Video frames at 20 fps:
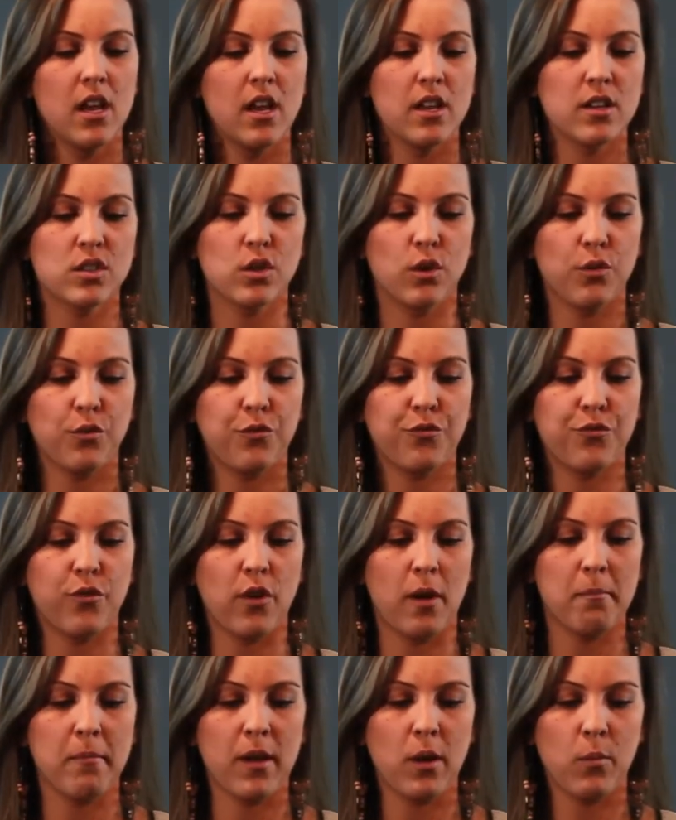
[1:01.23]
So
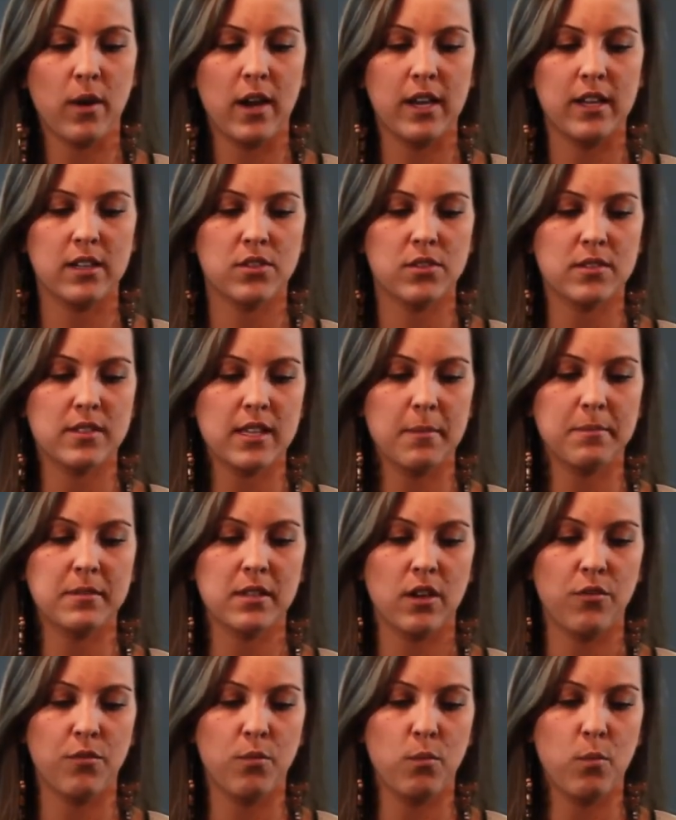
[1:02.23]
from my y-intercept
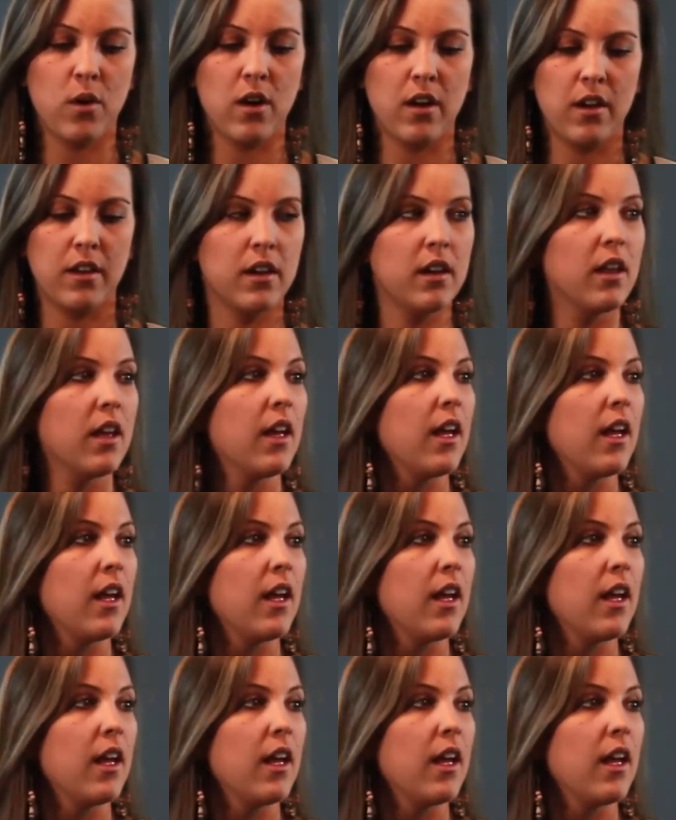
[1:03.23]
of 1,